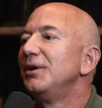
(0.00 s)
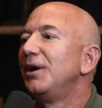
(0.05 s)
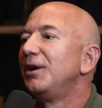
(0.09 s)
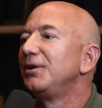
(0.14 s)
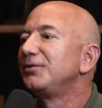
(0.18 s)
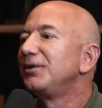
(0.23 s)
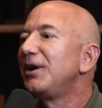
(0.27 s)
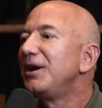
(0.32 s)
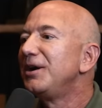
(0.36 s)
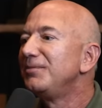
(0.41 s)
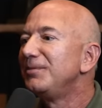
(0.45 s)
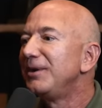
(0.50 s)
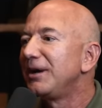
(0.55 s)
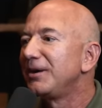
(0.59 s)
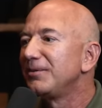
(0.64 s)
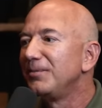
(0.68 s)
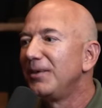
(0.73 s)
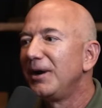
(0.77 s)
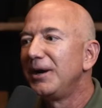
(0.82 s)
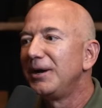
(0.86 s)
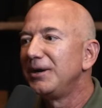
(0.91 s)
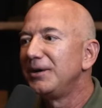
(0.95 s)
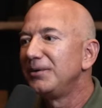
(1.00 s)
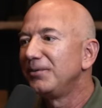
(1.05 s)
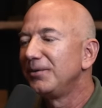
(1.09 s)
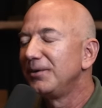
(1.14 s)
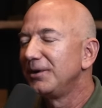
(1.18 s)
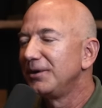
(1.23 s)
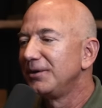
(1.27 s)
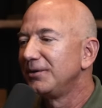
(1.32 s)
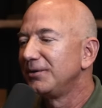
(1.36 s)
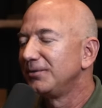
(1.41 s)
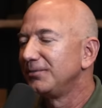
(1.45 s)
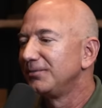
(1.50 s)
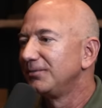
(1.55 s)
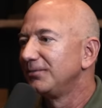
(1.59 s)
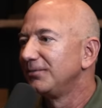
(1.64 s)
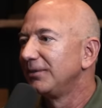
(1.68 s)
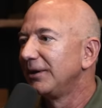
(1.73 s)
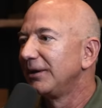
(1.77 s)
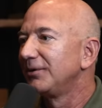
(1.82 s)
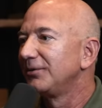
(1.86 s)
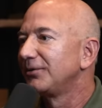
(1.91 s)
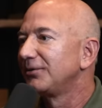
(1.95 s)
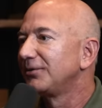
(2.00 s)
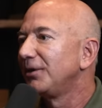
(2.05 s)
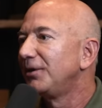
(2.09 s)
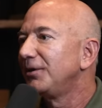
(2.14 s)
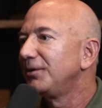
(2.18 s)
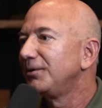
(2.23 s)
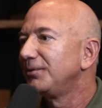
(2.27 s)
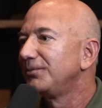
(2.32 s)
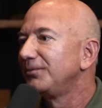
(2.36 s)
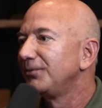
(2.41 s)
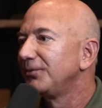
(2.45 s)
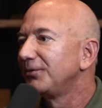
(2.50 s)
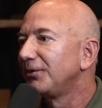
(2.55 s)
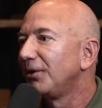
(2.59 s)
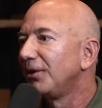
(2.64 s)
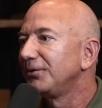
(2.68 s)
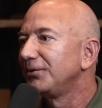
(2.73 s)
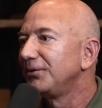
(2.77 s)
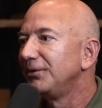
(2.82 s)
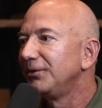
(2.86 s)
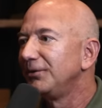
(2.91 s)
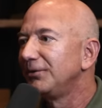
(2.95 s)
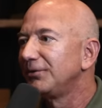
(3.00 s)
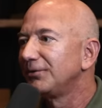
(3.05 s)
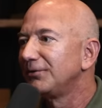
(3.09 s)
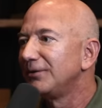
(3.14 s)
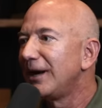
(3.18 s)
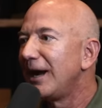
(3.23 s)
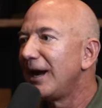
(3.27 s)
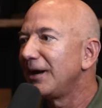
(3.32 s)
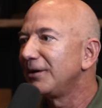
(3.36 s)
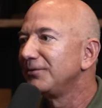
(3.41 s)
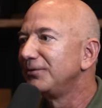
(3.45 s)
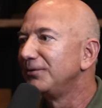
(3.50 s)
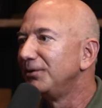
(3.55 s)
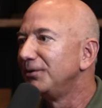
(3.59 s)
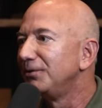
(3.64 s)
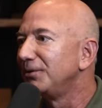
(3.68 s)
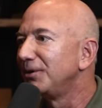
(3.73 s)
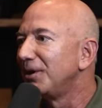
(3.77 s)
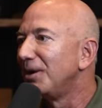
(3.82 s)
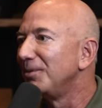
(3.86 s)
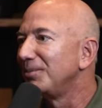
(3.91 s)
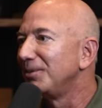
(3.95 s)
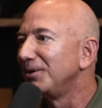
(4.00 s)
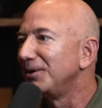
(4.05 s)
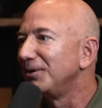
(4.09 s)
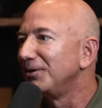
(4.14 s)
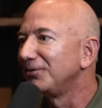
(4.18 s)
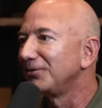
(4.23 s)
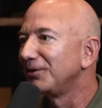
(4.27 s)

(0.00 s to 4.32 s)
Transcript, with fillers: are trying to make money, like start a salty snack food company or